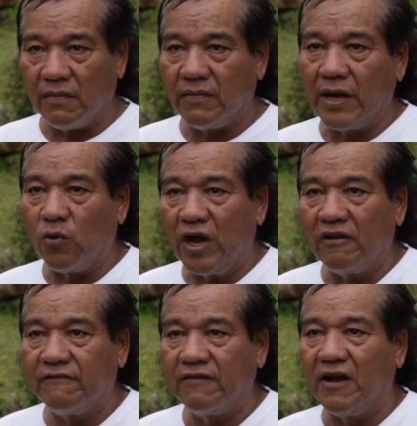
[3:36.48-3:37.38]
My
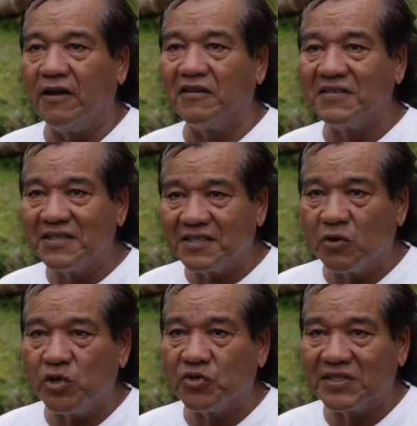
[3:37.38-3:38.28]
wife and her
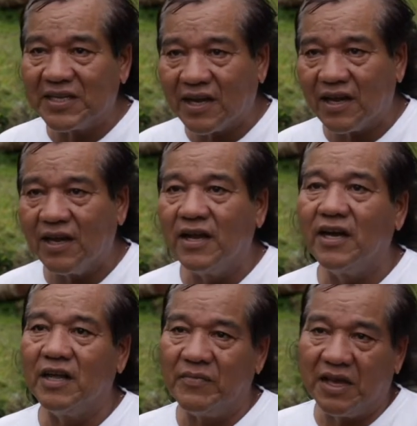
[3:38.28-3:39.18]
sister, which was sick,
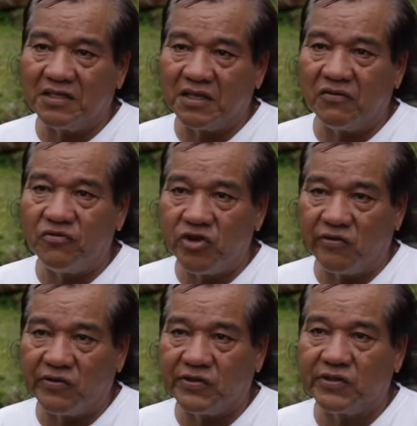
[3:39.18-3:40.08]
and myself, three
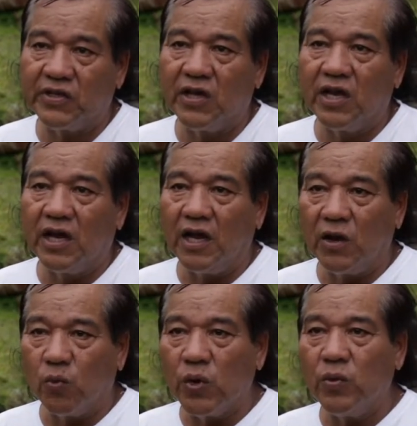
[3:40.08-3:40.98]
of us.
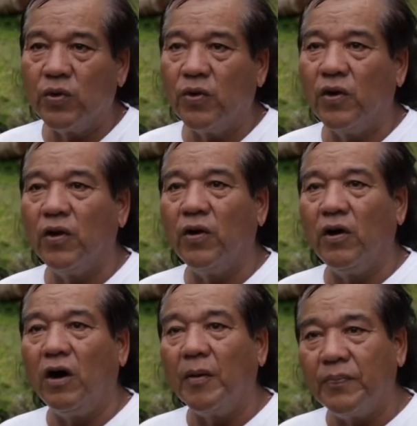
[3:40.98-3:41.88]
And we were
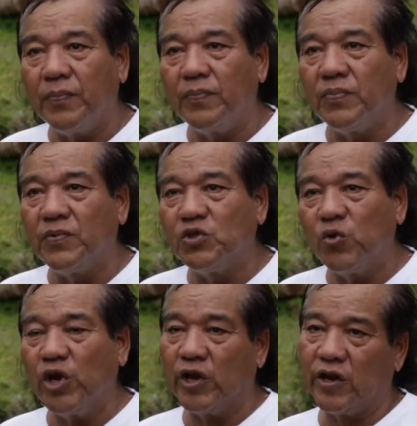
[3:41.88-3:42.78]
up
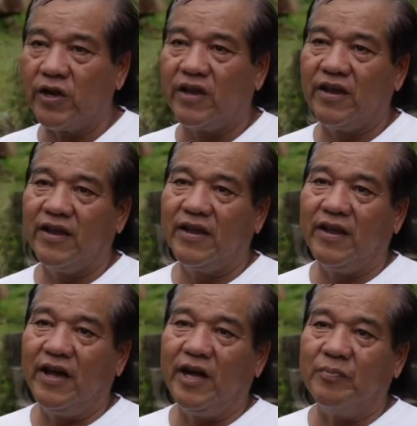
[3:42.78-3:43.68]
doing,
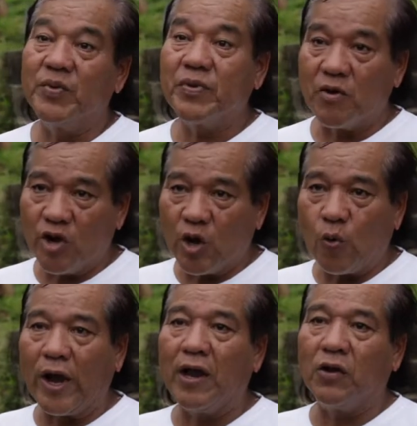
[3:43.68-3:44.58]
um,
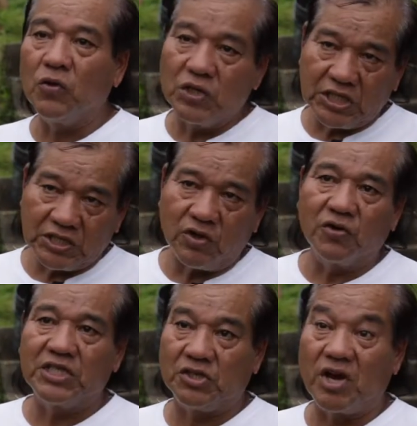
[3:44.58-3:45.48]
preparing while those
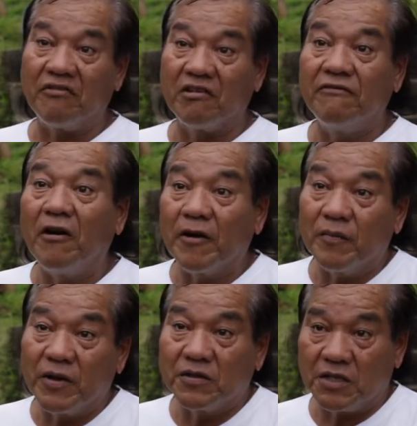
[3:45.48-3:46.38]
downstairs were having
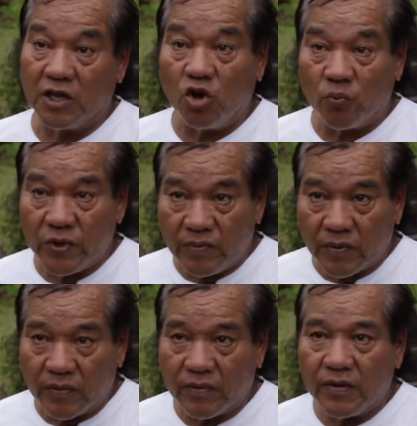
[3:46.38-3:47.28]
fun because they're young
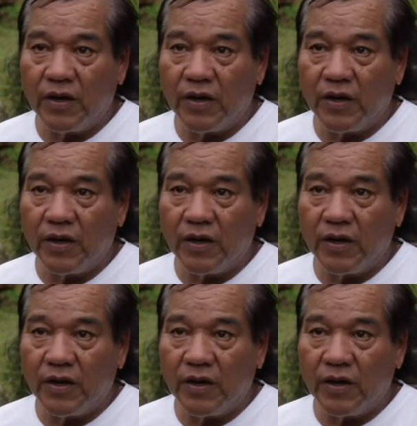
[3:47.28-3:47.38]
people.